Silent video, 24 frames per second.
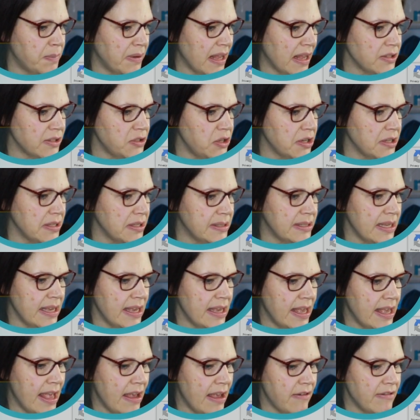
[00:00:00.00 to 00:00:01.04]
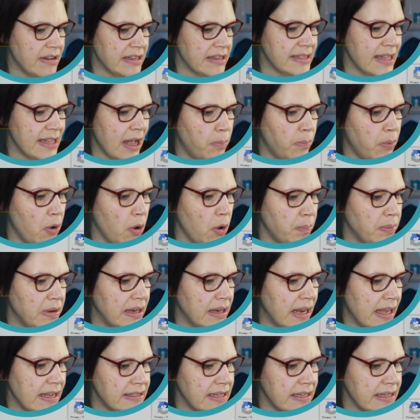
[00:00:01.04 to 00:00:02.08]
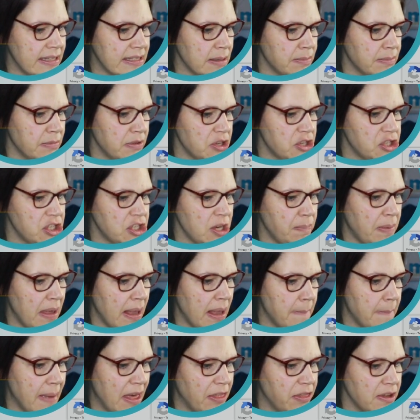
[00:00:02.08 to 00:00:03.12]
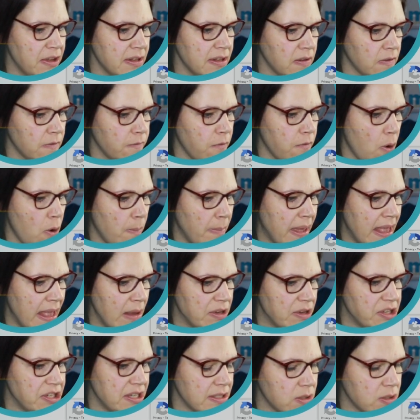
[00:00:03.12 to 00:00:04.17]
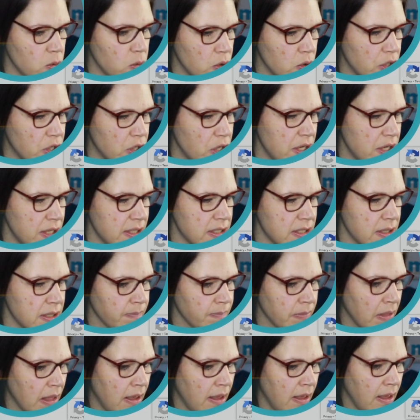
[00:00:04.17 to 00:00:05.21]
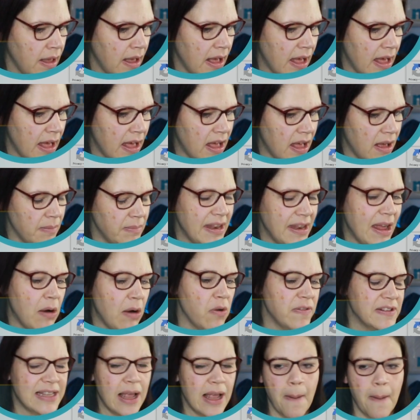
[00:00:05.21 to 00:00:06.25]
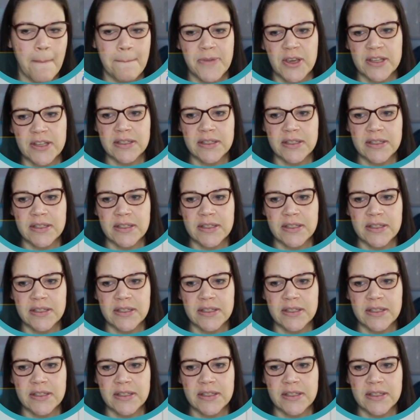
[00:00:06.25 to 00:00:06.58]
but as you can see here, it's now populating some of the shipping methods for me, which is all good. Now obviously I'm